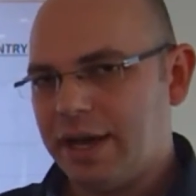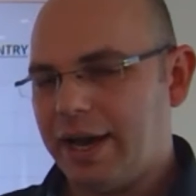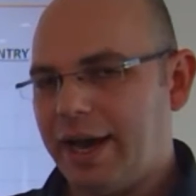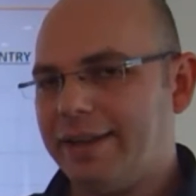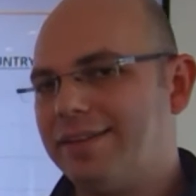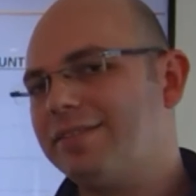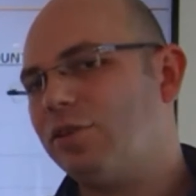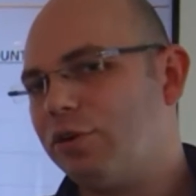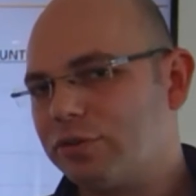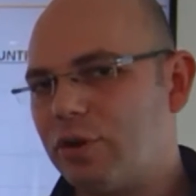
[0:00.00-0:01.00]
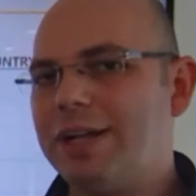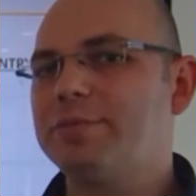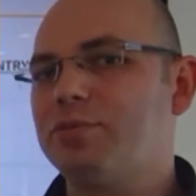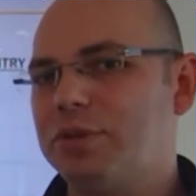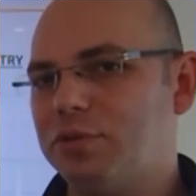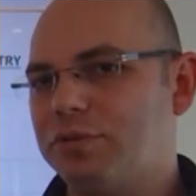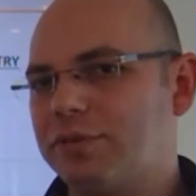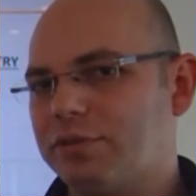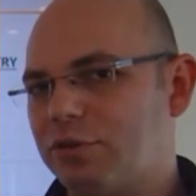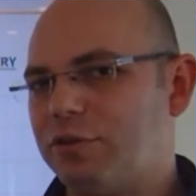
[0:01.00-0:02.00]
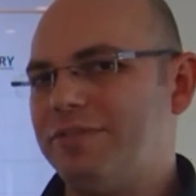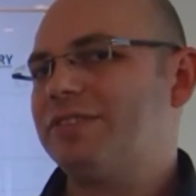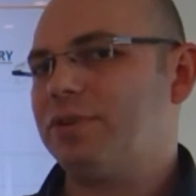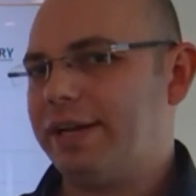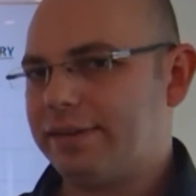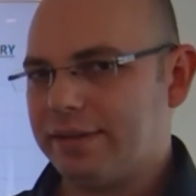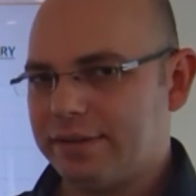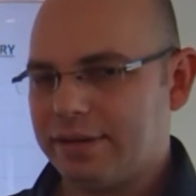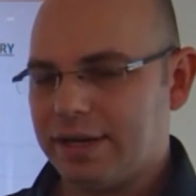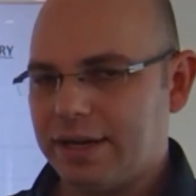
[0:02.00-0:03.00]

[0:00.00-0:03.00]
and this also helps reduce service-related